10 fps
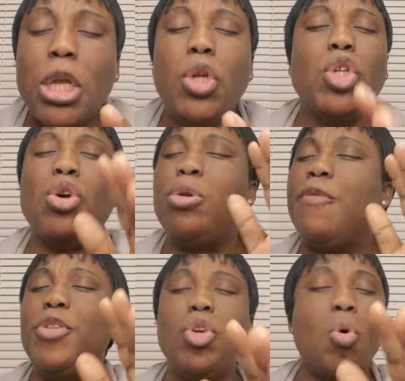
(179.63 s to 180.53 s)
You will not struggle with
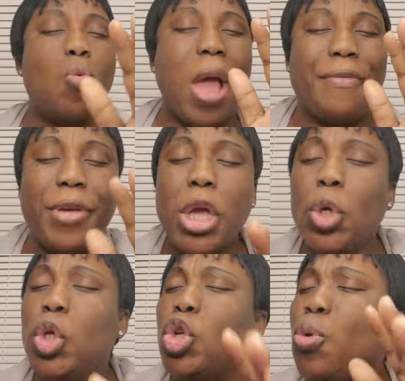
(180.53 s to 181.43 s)
loving your
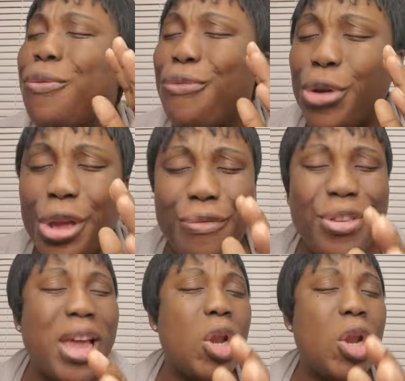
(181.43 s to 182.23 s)
wife. You will not struggle with forgiving